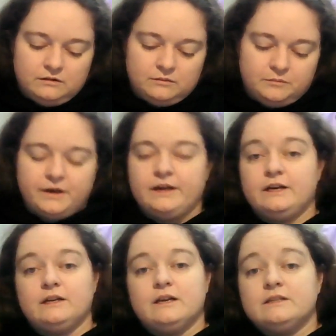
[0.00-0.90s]
but
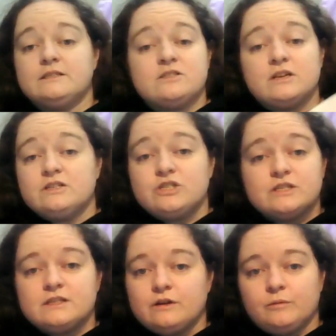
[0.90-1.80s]
it's
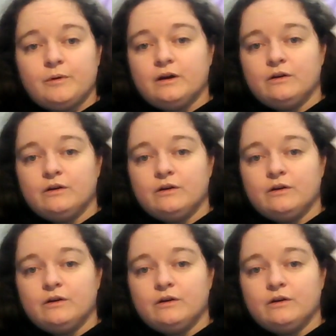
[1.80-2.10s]
just the coupon